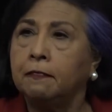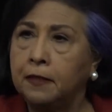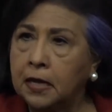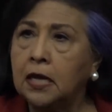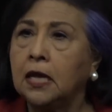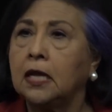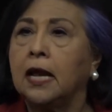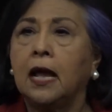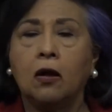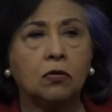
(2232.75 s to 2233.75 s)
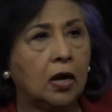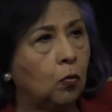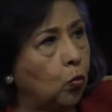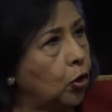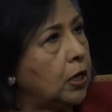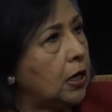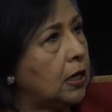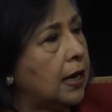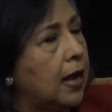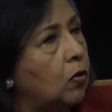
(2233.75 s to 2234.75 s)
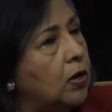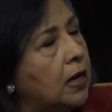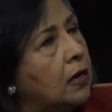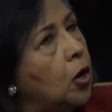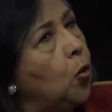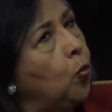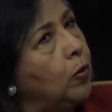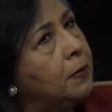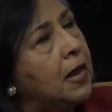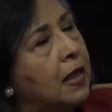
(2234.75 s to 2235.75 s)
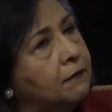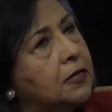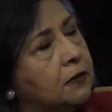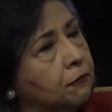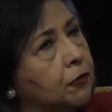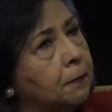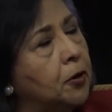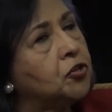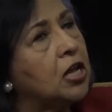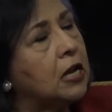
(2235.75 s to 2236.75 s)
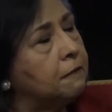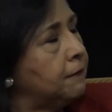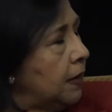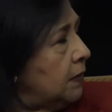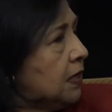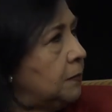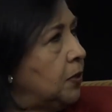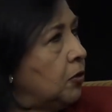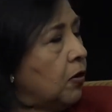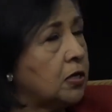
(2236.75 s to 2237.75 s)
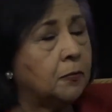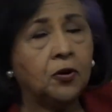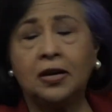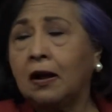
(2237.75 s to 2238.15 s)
thinking it out and working it out, and women have a different approach, and I found that to be across board.